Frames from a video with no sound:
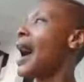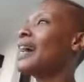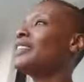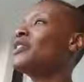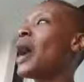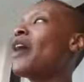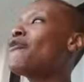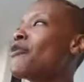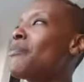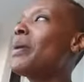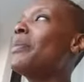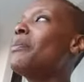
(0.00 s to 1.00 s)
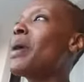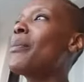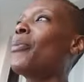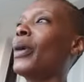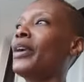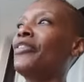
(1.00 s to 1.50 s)
I remember my
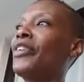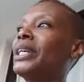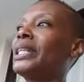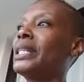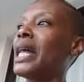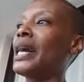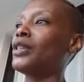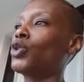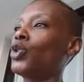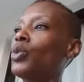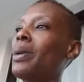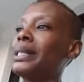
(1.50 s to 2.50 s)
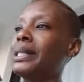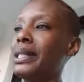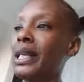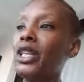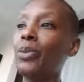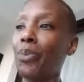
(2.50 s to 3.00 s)
boyfriend in high school, my
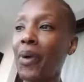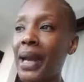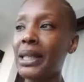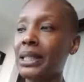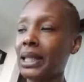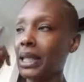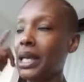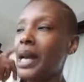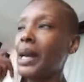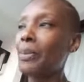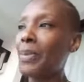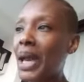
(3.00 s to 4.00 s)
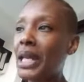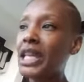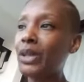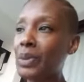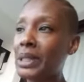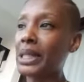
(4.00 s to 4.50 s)
senior, Brandon. Me and
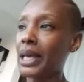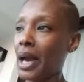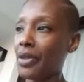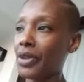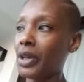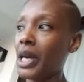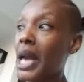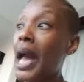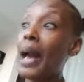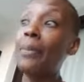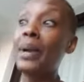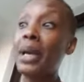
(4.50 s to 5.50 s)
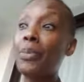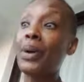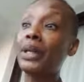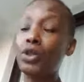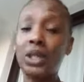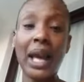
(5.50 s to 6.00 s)
him was together, and me and
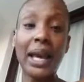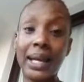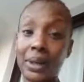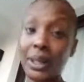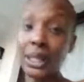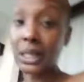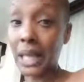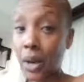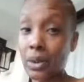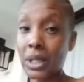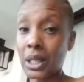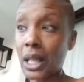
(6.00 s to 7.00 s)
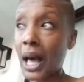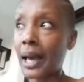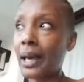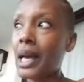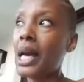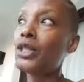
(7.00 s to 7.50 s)
Brandon used to hang out at his house a lot.
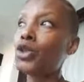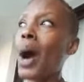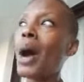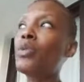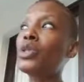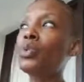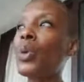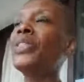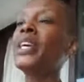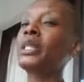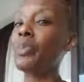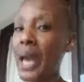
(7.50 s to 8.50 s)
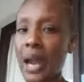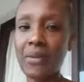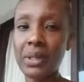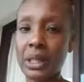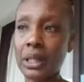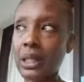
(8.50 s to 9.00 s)
So I was with his
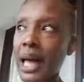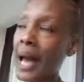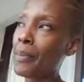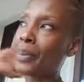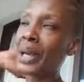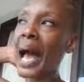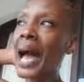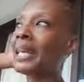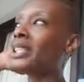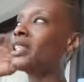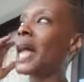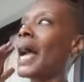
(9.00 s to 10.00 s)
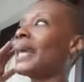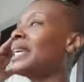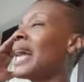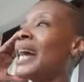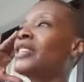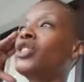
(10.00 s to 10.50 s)
parents a lot, but I
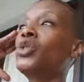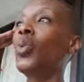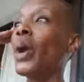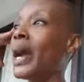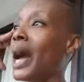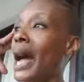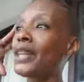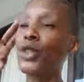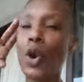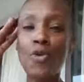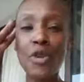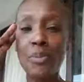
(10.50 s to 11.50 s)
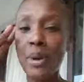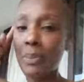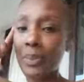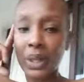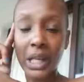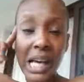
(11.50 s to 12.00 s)
swear I don't
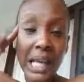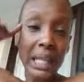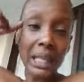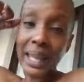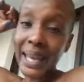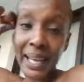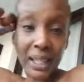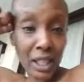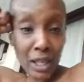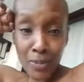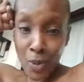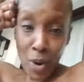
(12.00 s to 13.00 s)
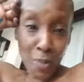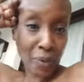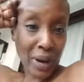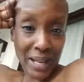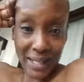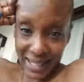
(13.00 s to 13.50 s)
remember laying up on
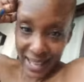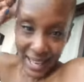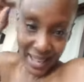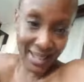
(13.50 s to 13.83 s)
Brandon.